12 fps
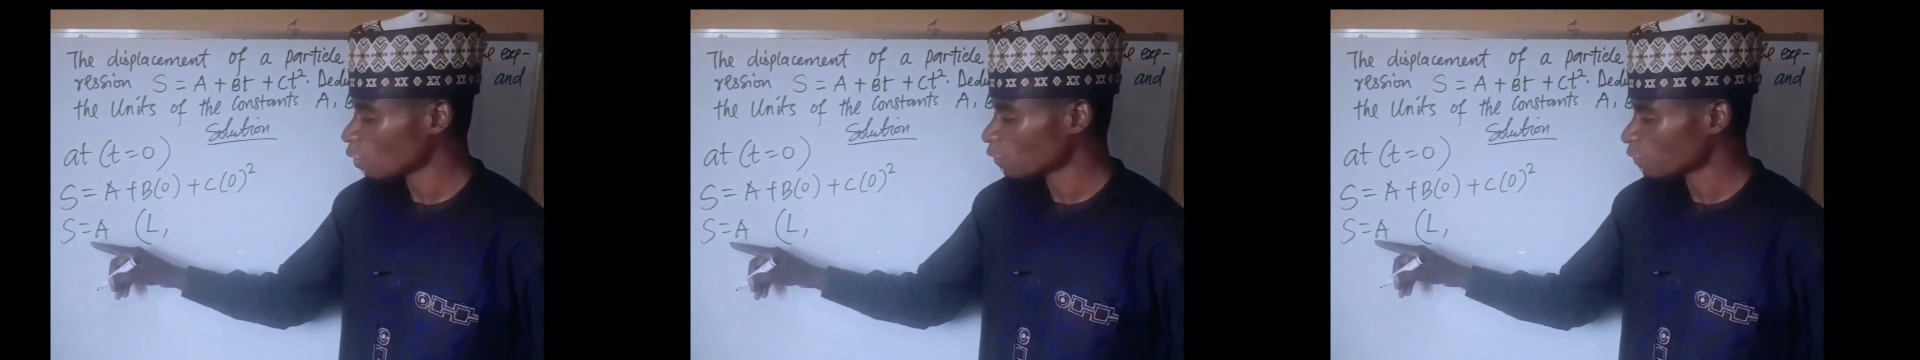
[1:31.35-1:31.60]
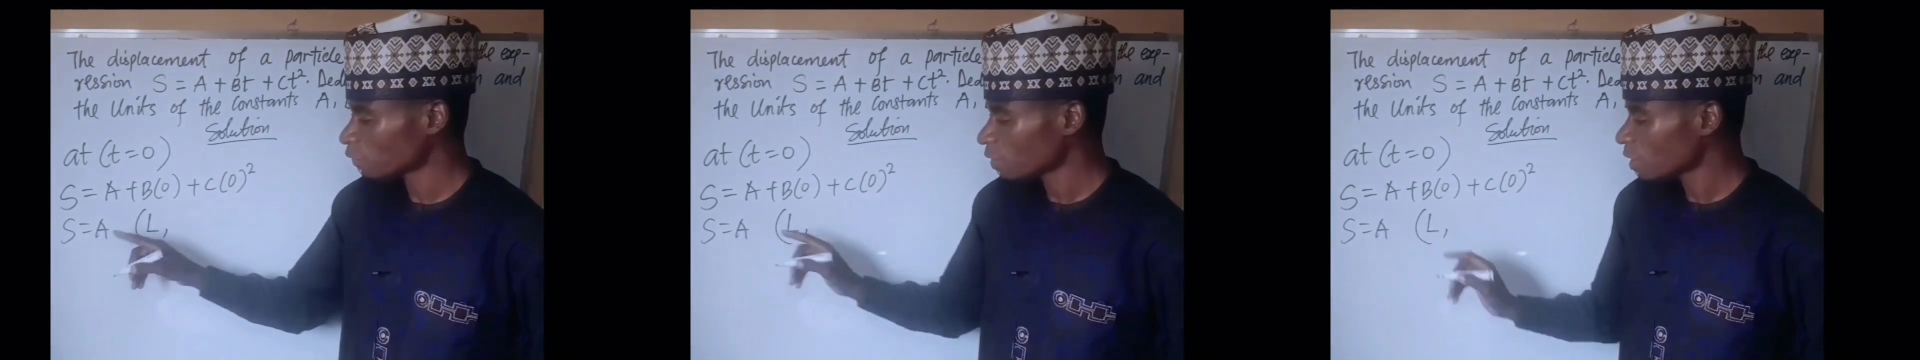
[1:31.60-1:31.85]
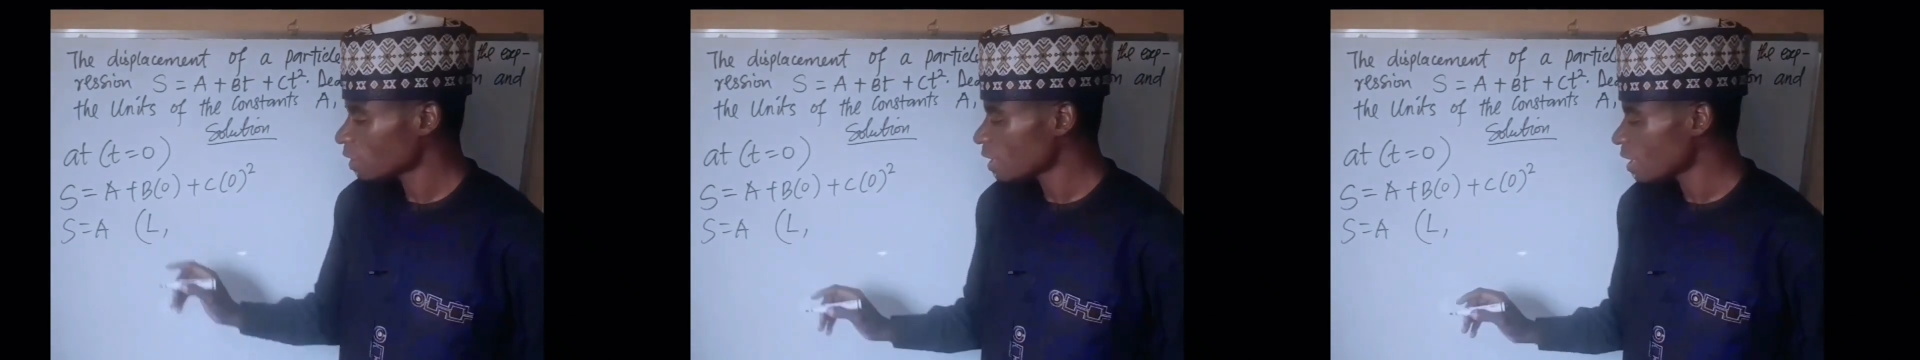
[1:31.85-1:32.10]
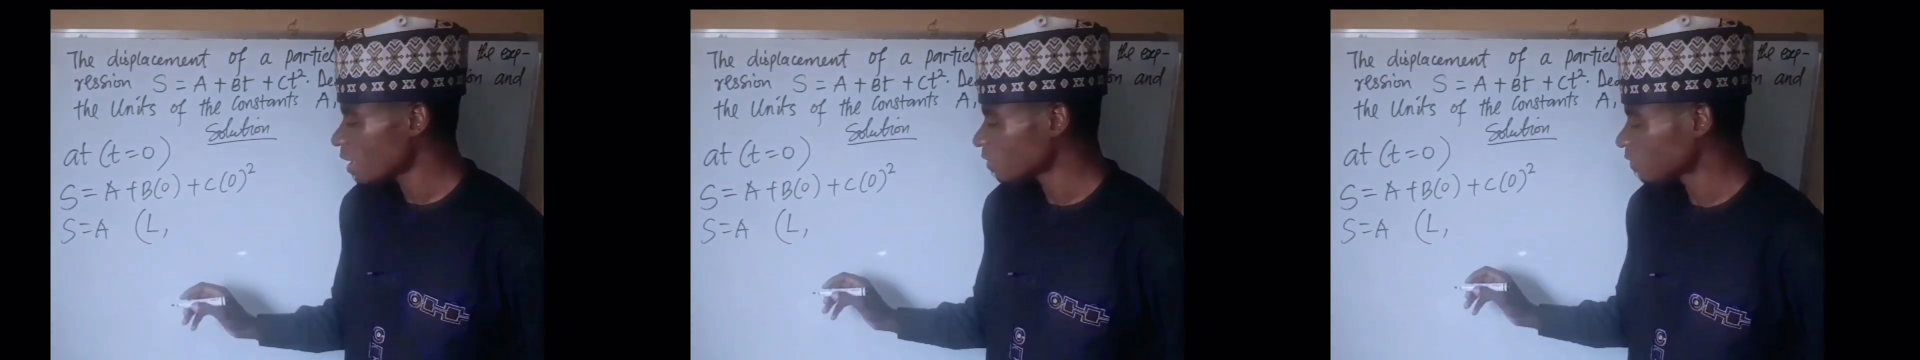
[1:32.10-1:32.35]
of
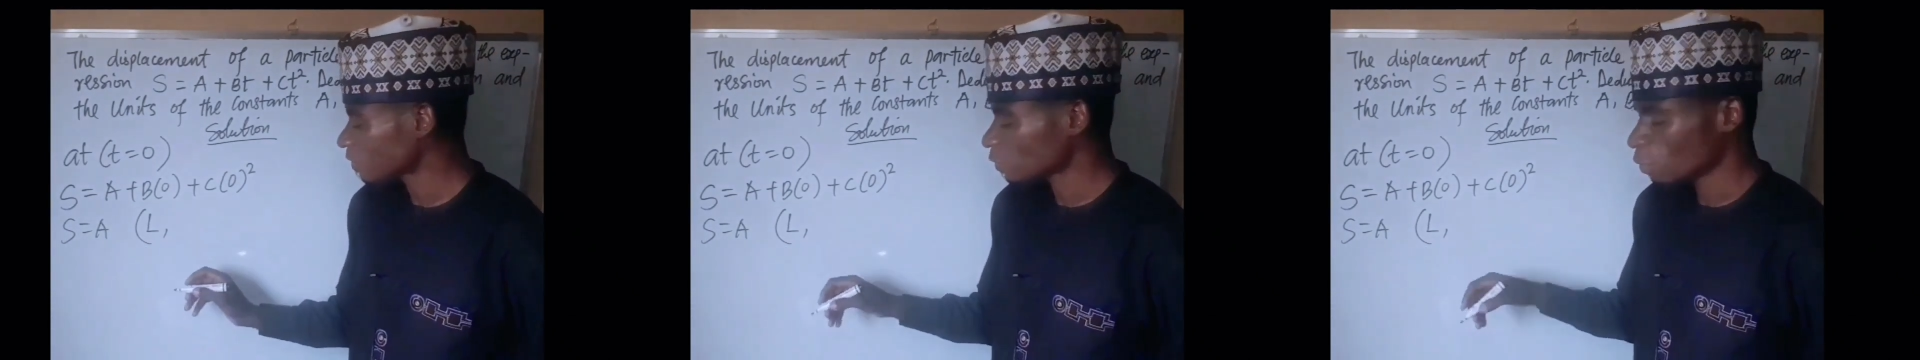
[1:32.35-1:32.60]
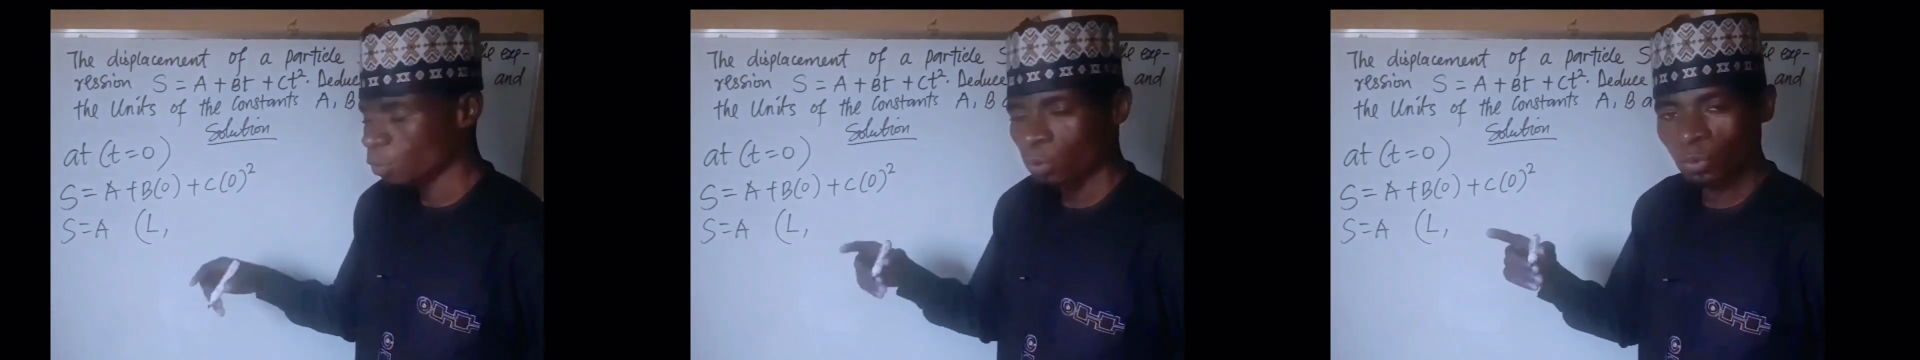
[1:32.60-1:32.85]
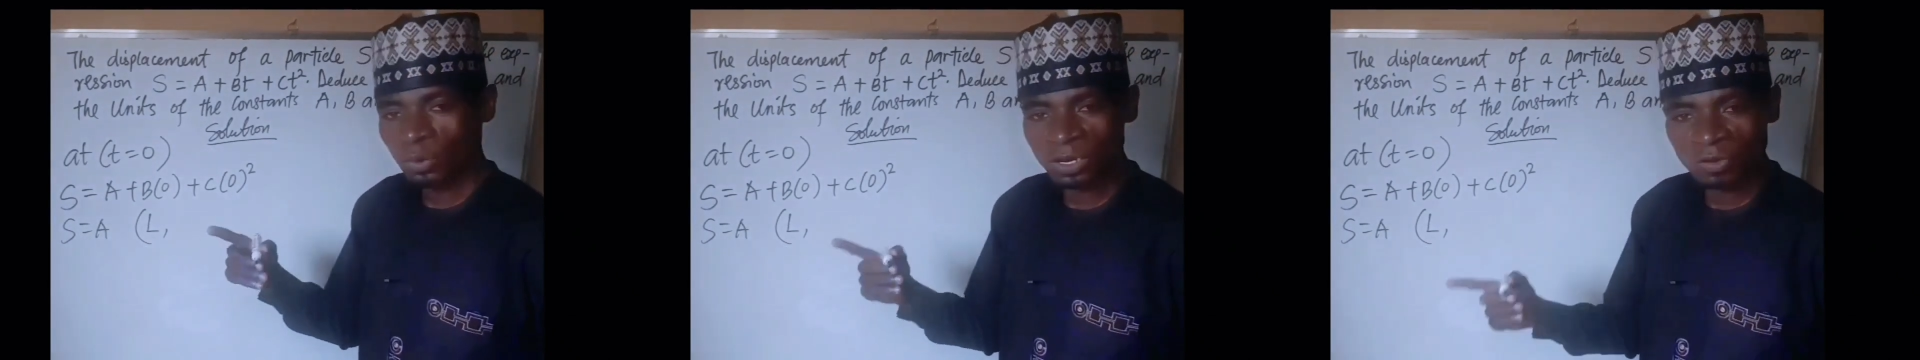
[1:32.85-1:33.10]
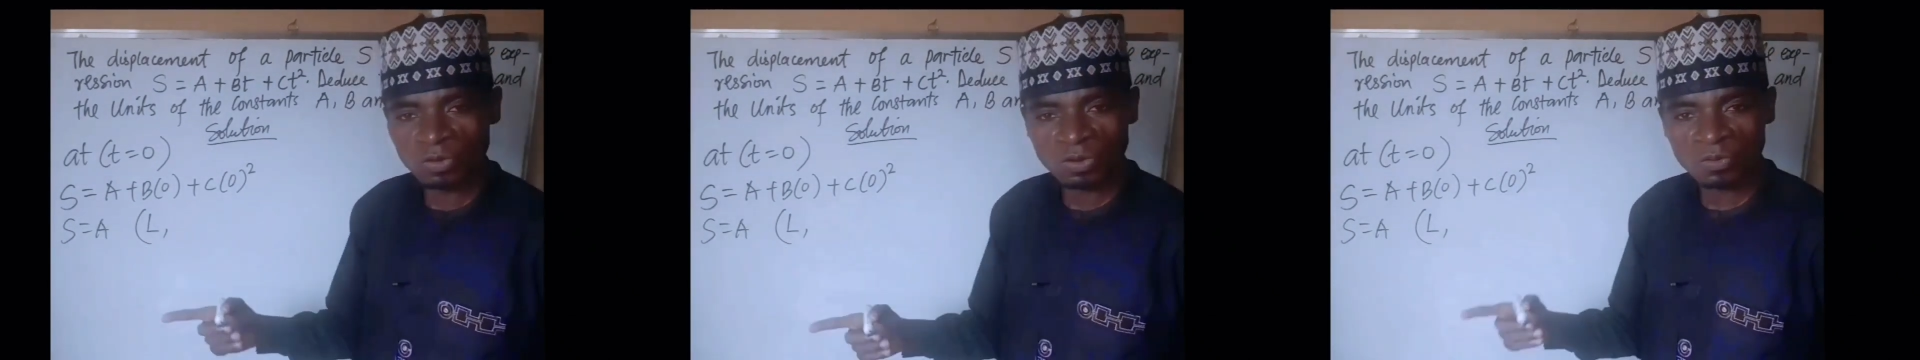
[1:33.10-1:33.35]
S, or
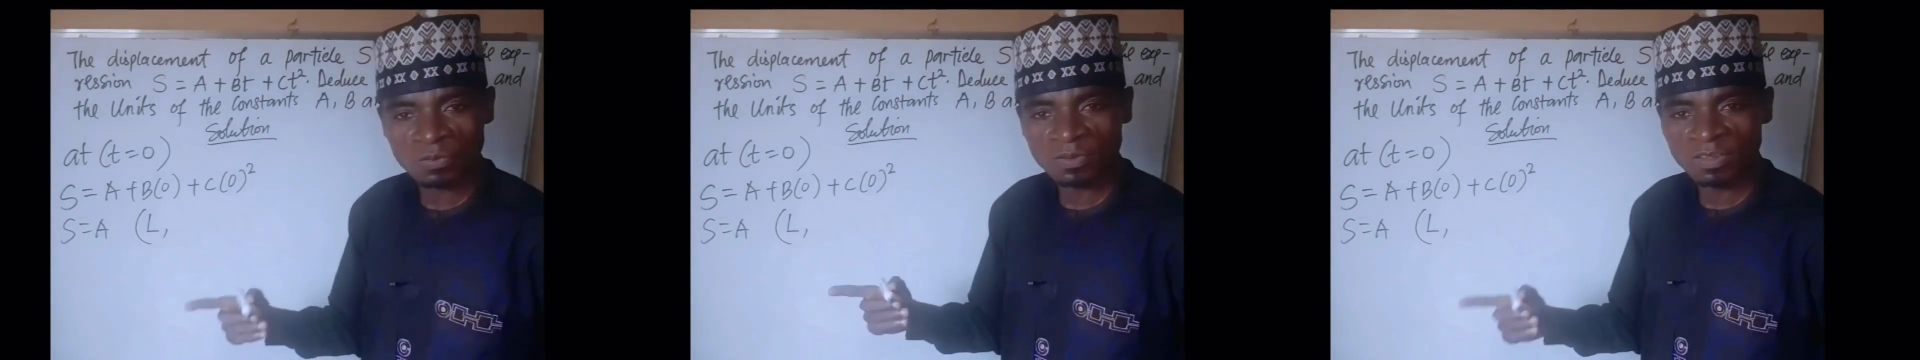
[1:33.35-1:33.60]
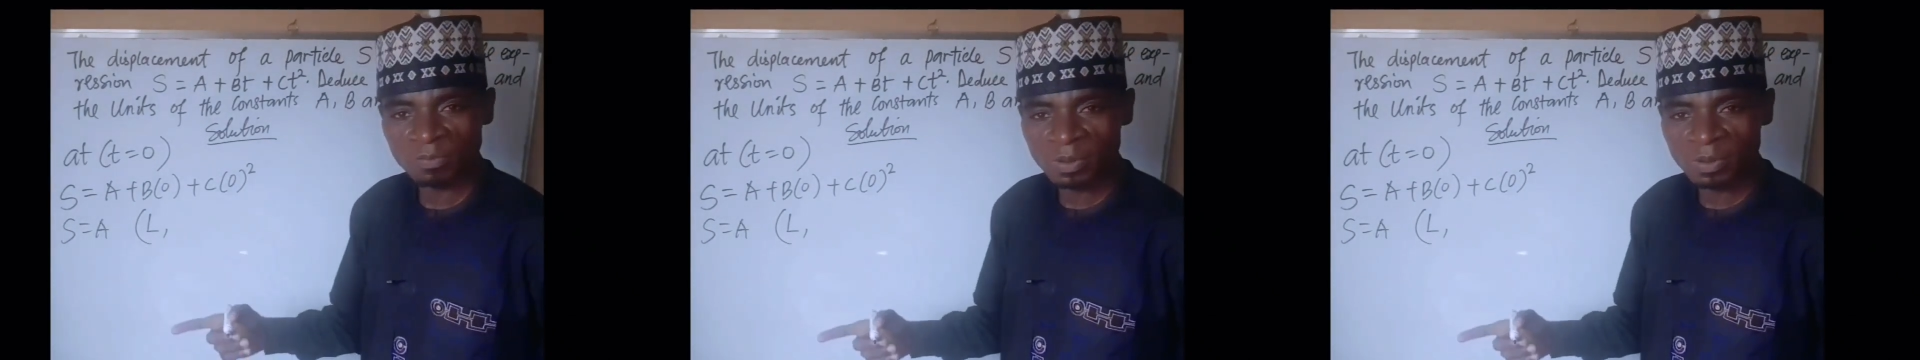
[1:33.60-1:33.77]
the unit of